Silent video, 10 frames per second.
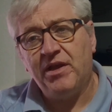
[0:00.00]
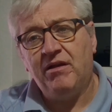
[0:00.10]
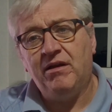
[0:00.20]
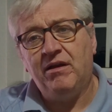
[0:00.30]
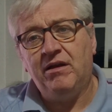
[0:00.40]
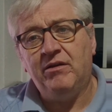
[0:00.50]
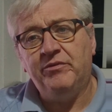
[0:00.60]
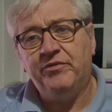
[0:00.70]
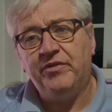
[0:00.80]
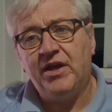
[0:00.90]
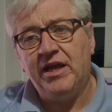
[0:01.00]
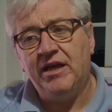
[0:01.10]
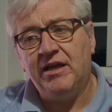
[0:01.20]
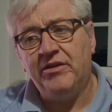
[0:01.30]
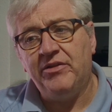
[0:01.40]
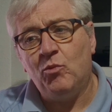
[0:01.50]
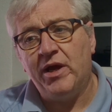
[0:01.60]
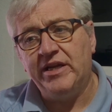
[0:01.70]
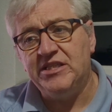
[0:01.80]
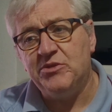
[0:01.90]
of the
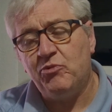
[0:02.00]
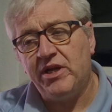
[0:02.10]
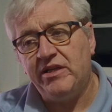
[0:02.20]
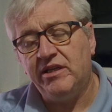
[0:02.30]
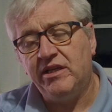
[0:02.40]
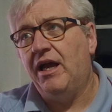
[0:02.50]
widespread